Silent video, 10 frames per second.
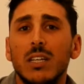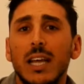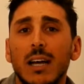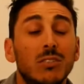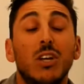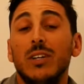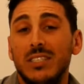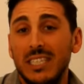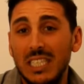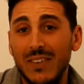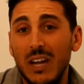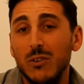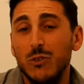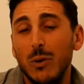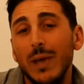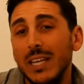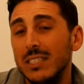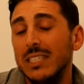Now, 700 square metres.